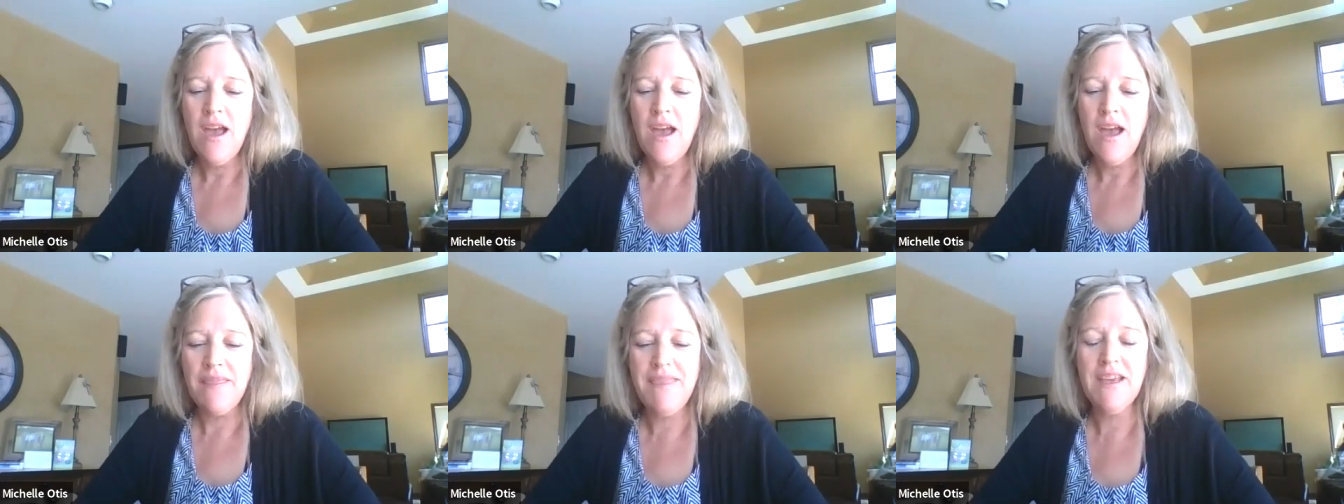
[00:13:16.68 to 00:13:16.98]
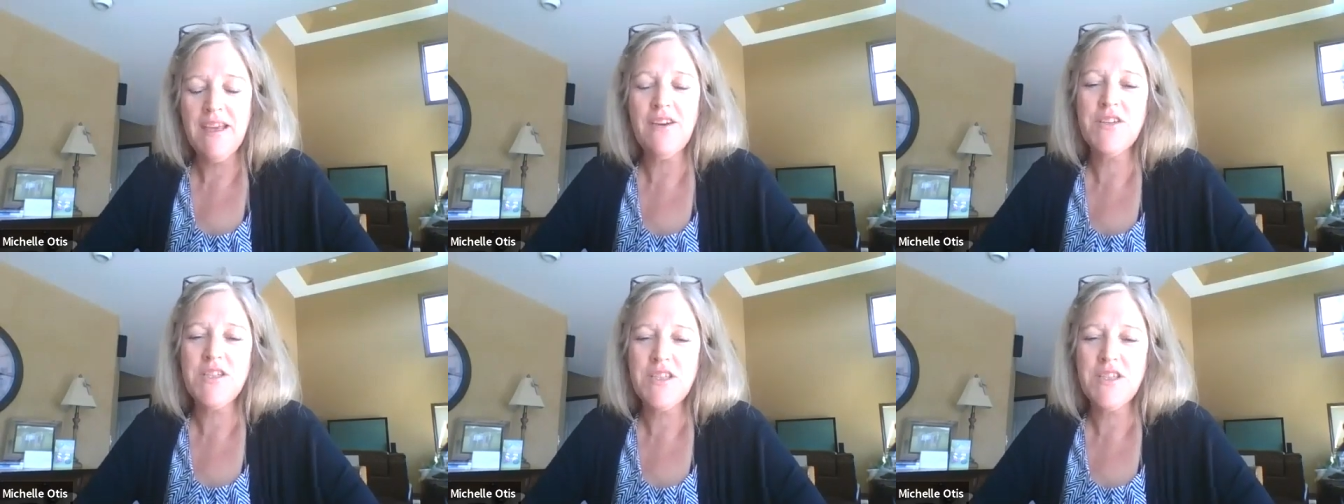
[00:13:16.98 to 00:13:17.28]
I
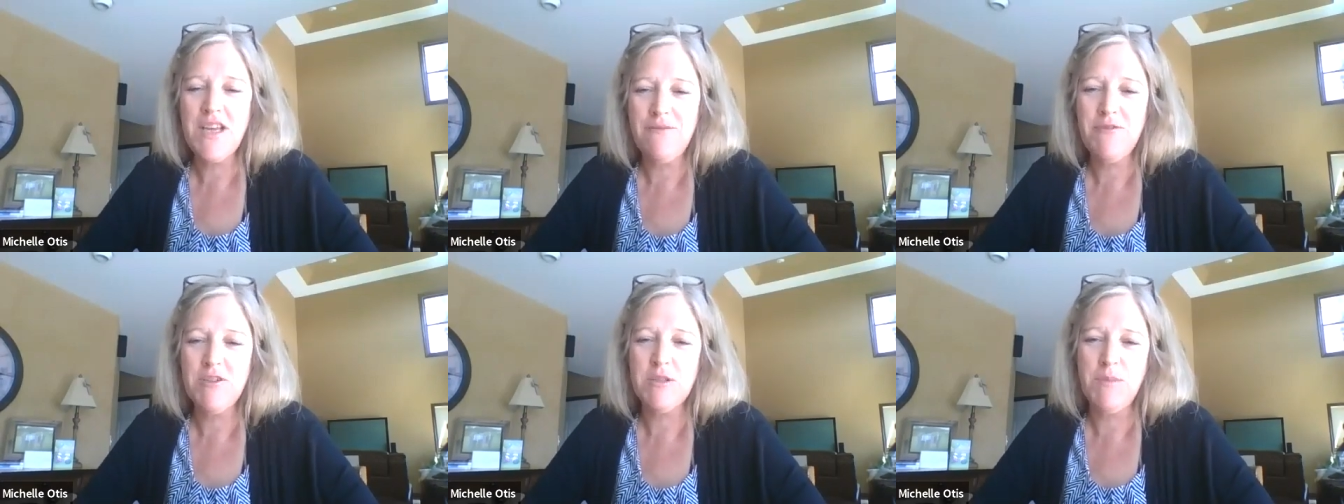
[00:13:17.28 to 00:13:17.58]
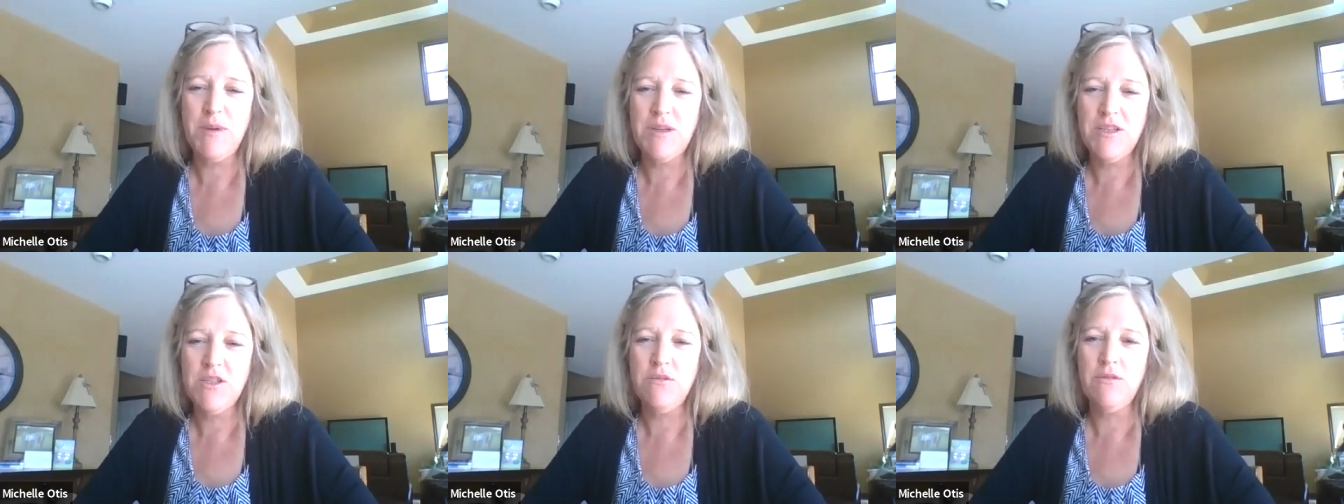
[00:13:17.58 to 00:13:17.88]
think our staff has
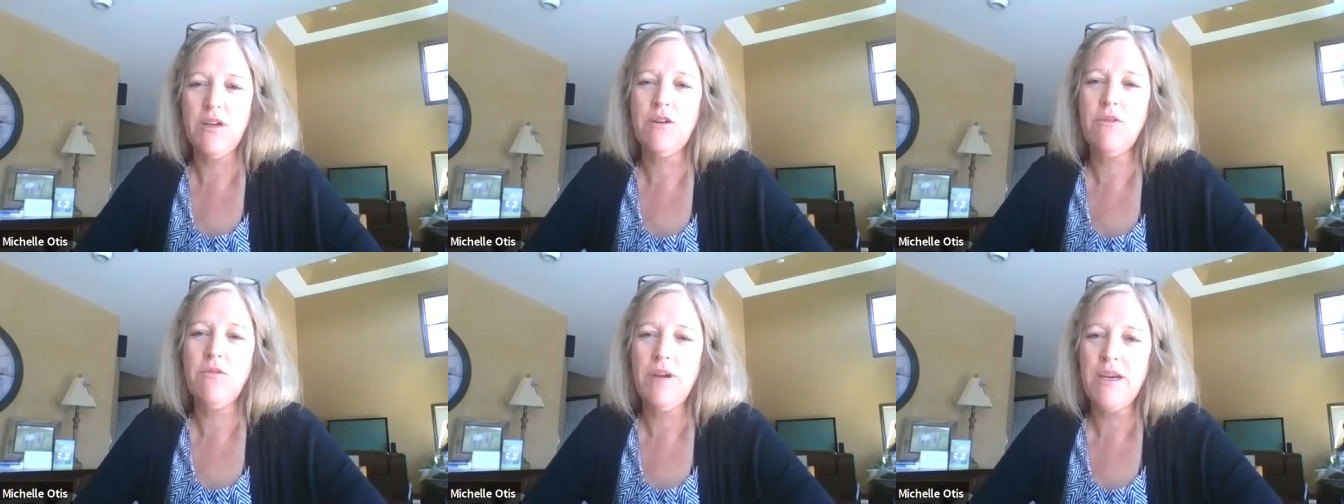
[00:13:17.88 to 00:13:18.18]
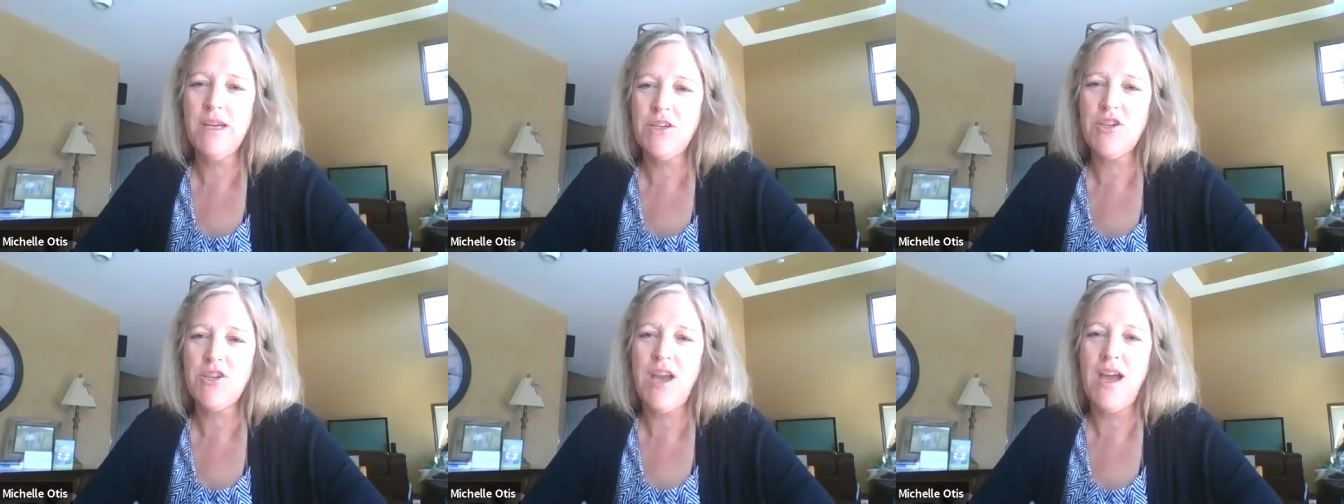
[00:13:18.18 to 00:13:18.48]
been doing a
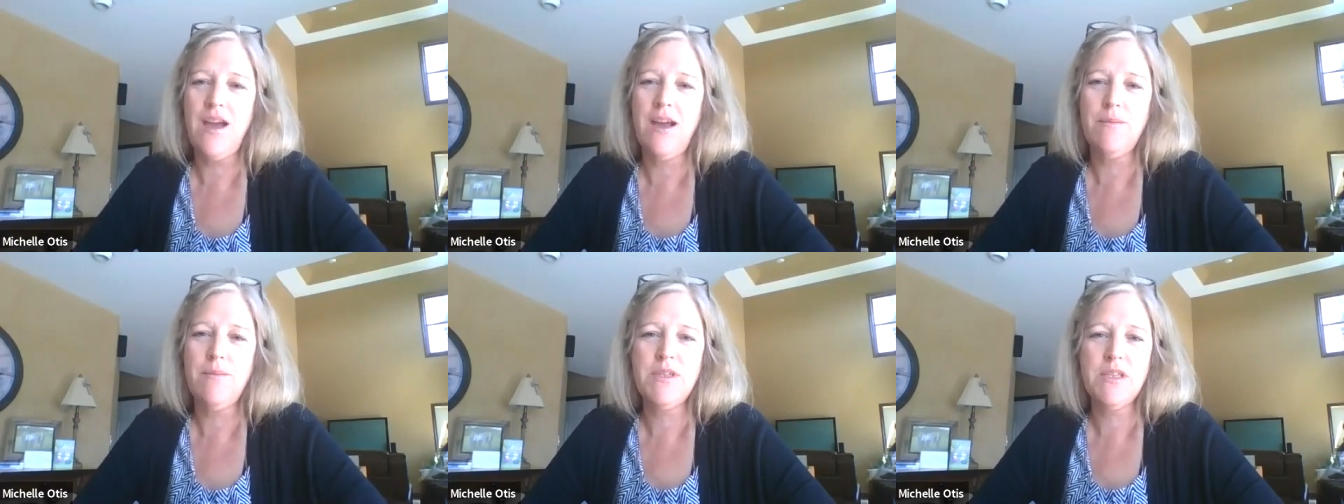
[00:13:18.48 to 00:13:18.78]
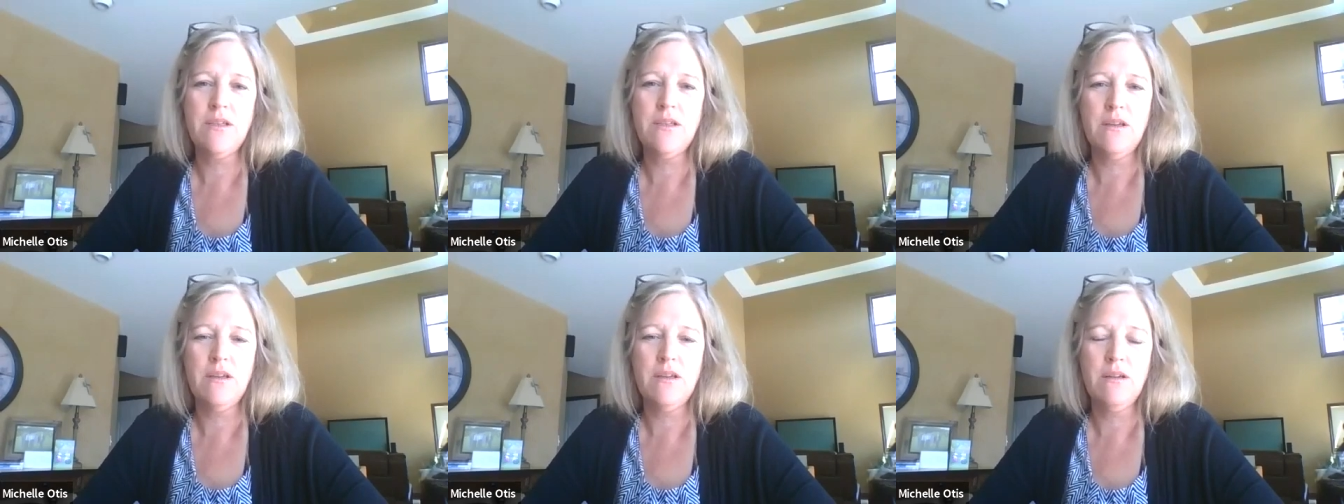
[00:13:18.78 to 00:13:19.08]
great job
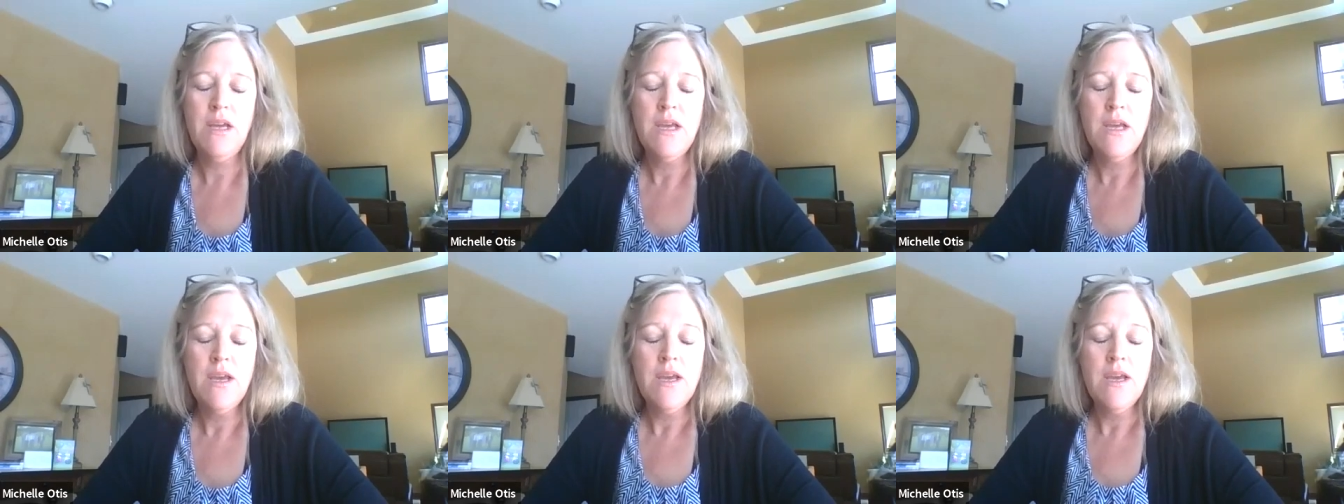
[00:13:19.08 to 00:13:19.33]
to